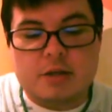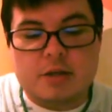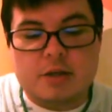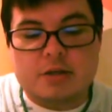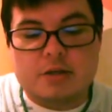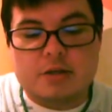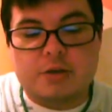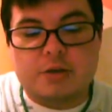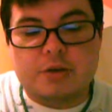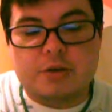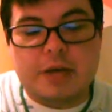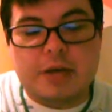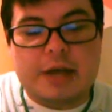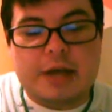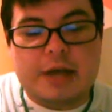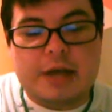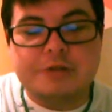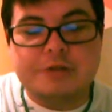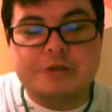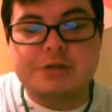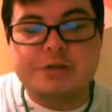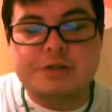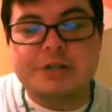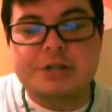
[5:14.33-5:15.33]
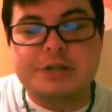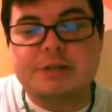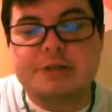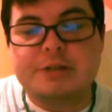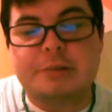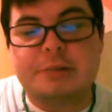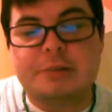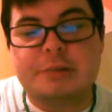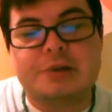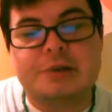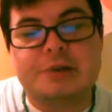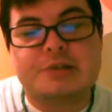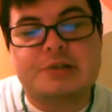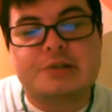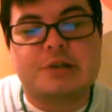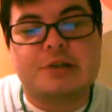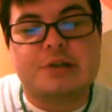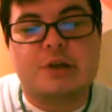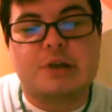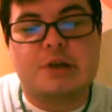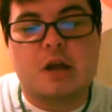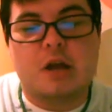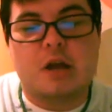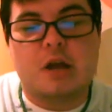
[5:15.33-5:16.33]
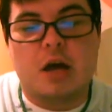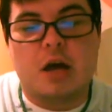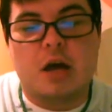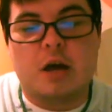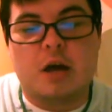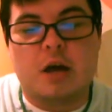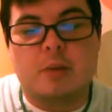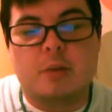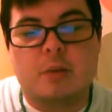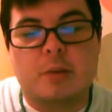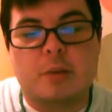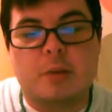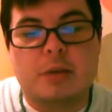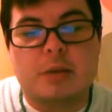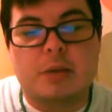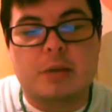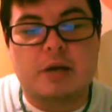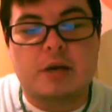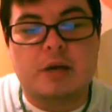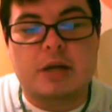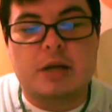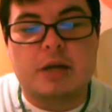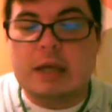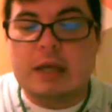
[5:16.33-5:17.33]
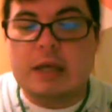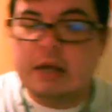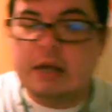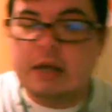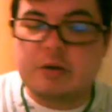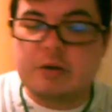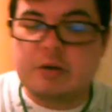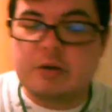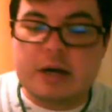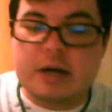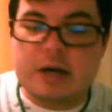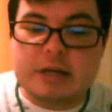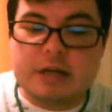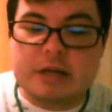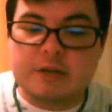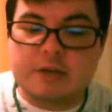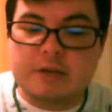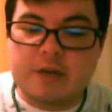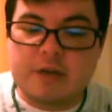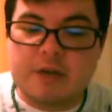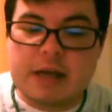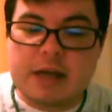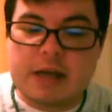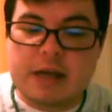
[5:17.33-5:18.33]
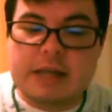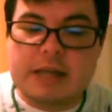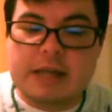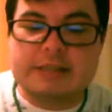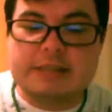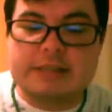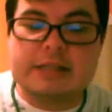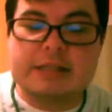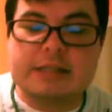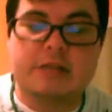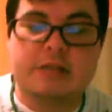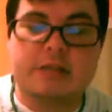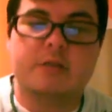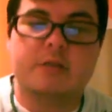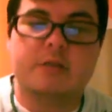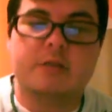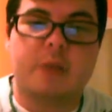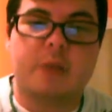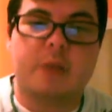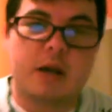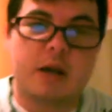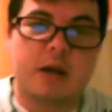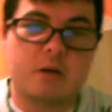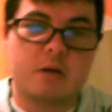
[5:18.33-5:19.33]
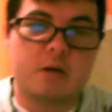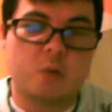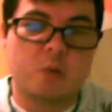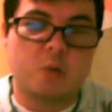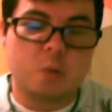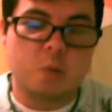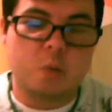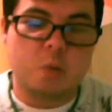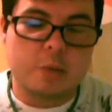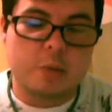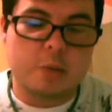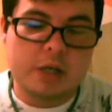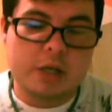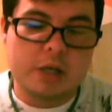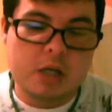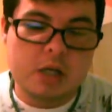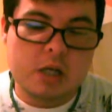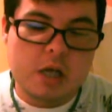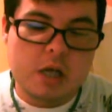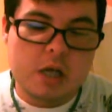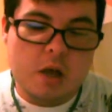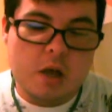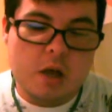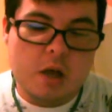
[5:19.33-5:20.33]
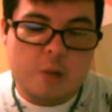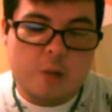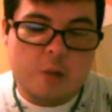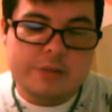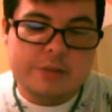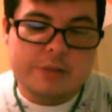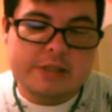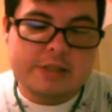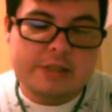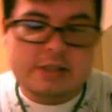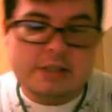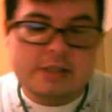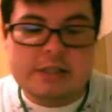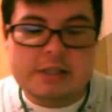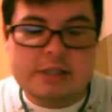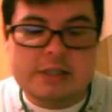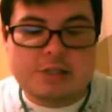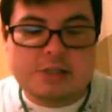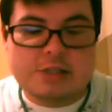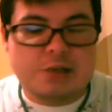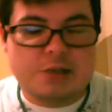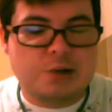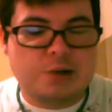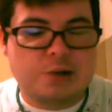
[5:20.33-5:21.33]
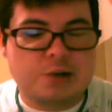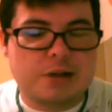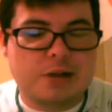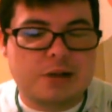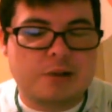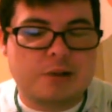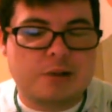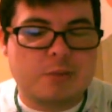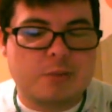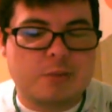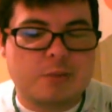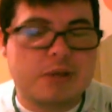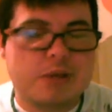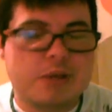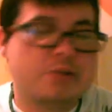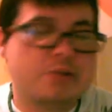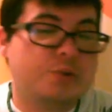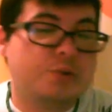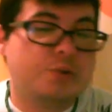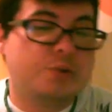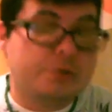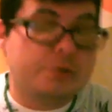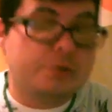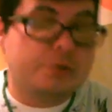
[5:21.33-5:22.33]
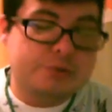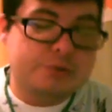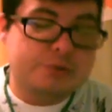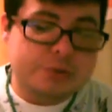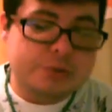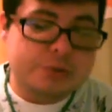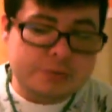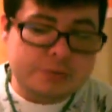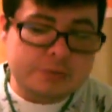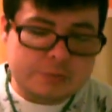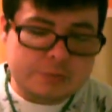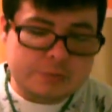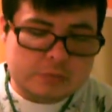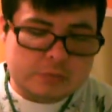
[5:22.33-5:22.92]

So an androgen is a person appearing and or identifying as neither man or woman, presenting a gender either mixed or neutral.